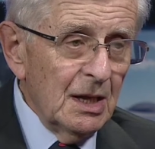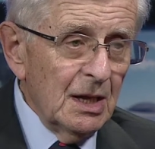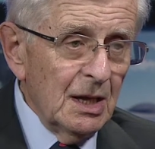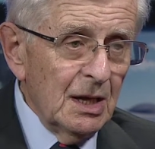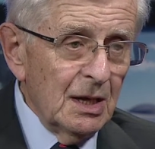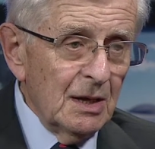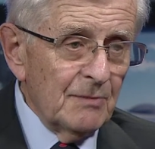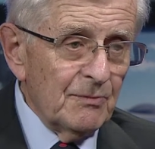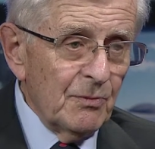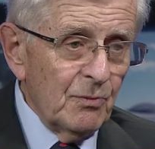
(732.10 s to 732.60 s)

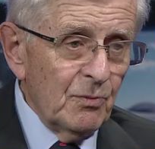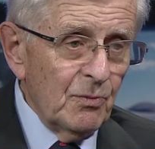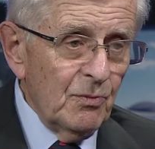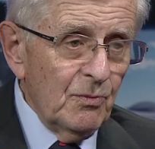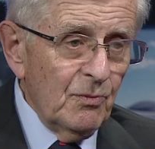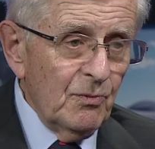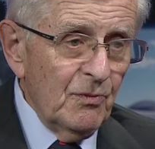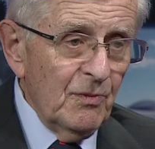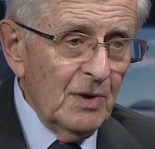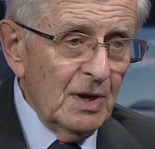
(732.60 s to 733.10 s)

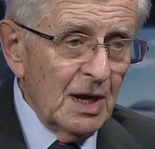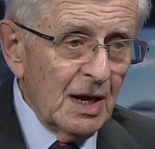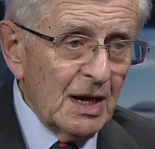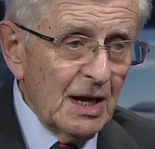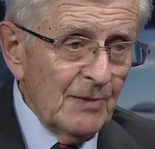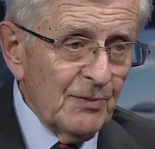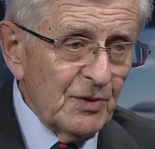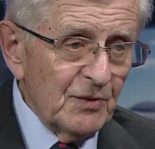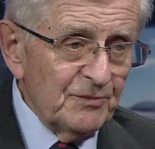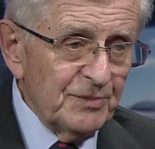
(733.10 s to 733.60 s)
A
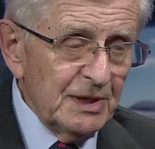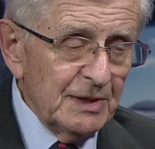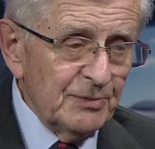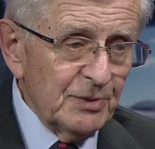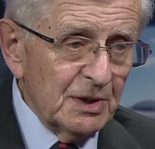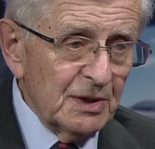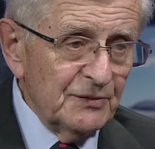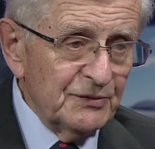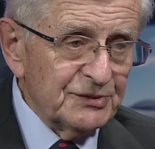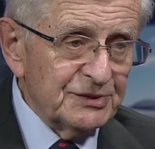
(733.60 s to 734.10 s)
couple of
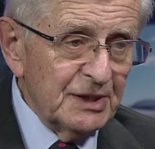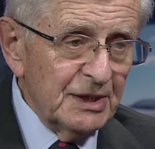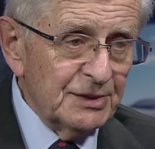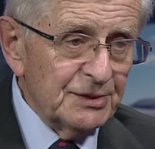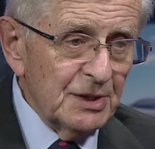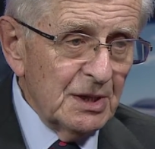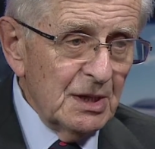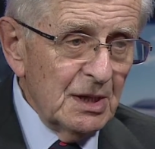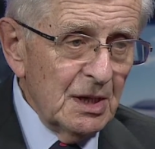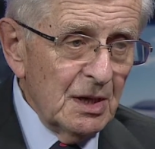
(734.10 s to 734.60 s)
people have said,
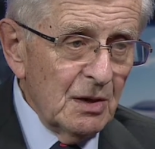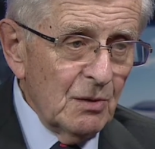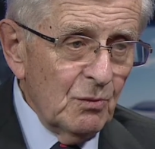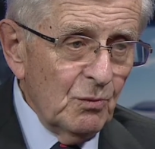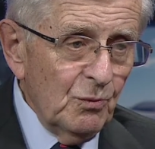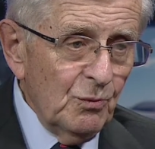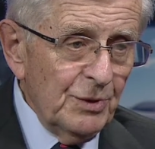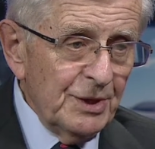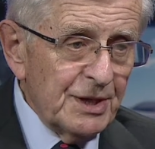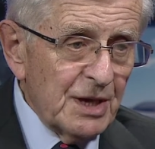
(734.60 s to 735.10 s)

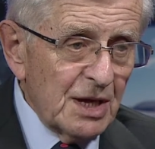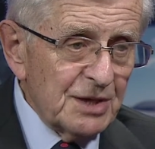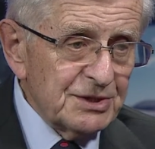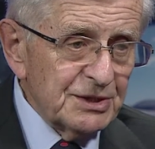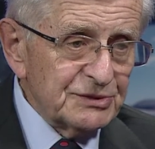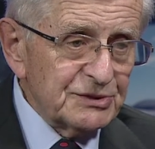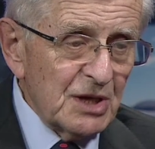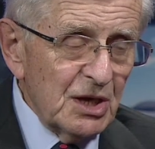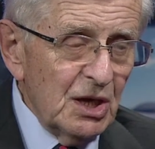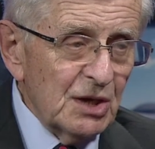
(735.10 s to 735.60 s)
we
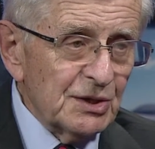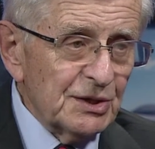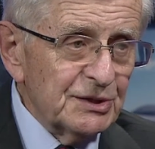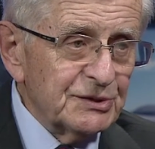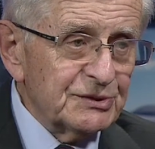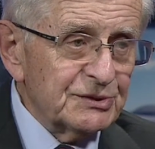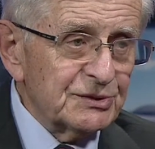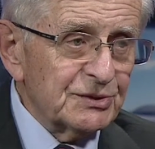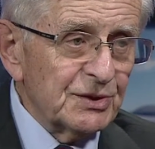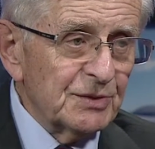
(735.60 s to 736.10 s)
just can't
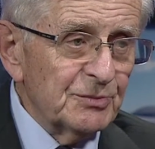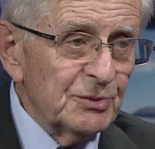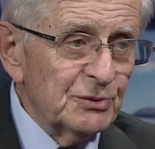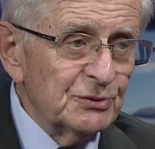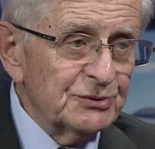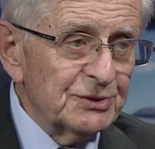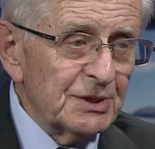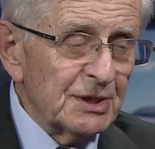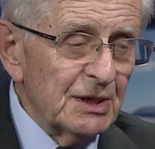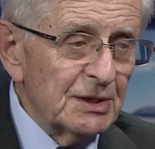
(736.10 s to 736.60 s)
listen to the
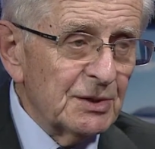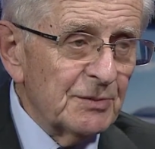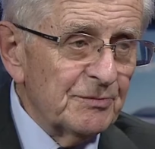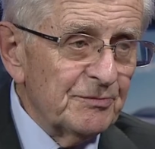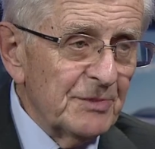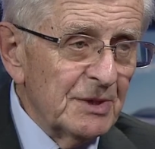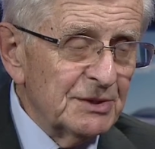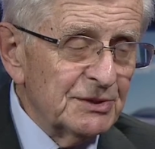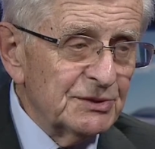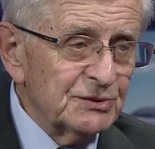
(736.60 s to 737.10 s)
music,
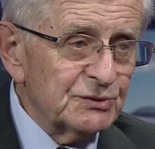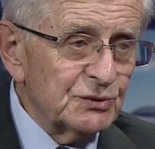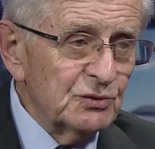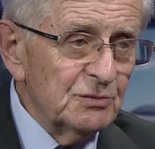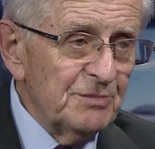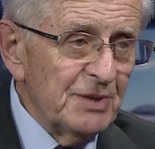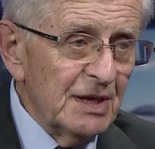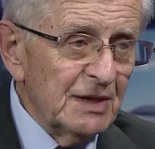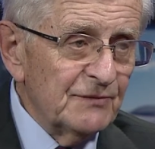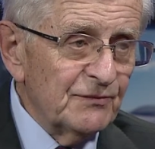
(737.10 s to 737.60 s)
it is too
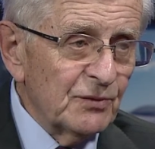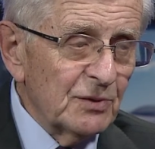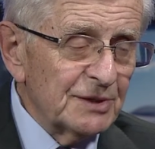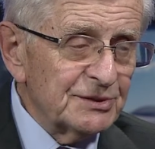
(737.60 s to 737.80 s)
painful.